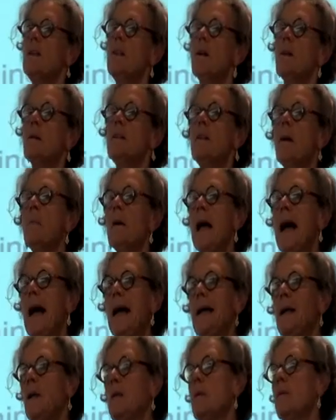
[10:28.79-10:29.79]
some
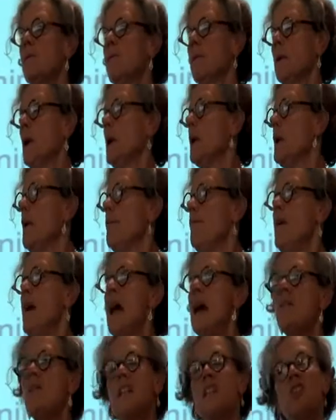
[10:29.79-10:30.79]
kind of
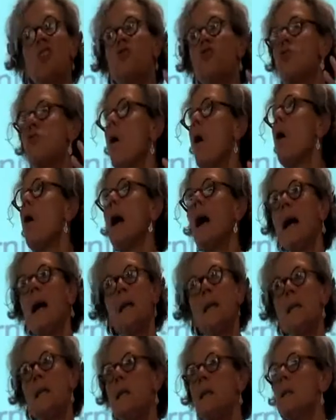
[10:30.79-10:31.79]
very strong
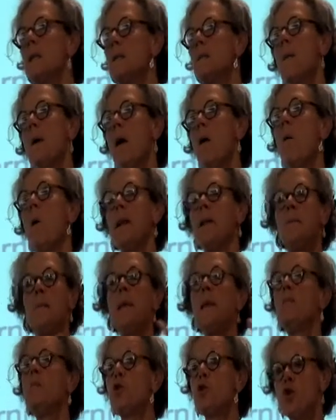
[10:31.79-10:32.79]
ideas about what
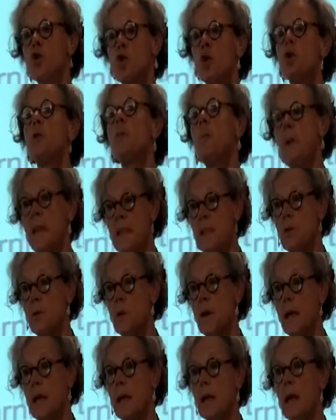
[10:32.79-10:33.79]
people should be
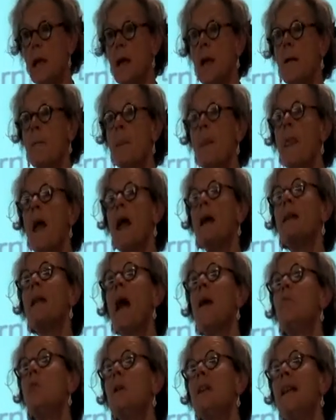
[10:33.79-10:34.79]
doing. And
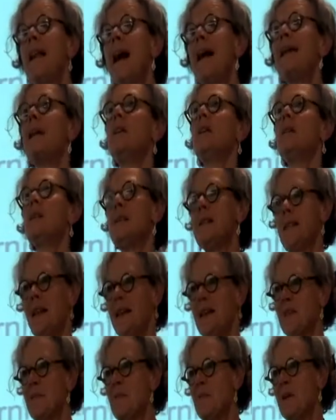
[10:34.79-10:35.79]
I would like in the
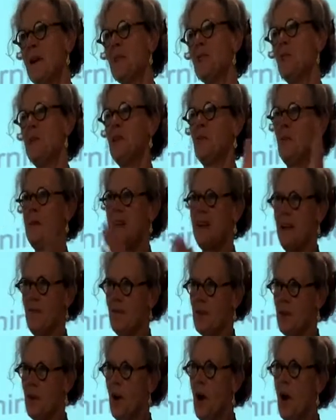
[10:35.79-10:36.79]
second part, which will
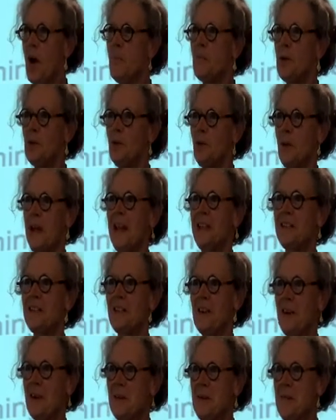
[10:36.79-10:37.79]
never come, but you can
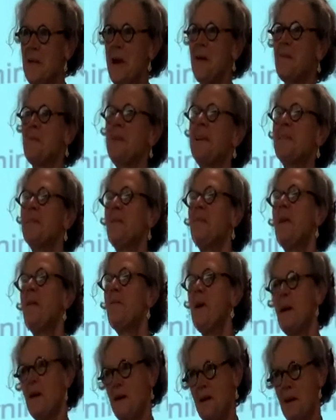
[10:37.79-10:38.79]
talk about
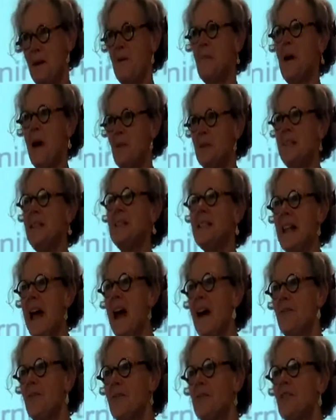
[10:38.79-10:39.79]
this
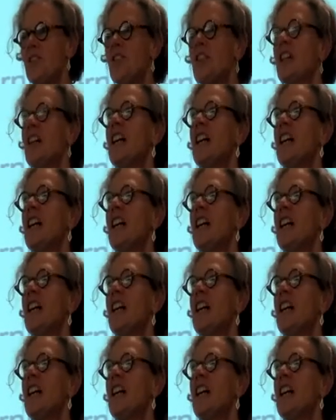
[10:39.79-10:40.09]
after,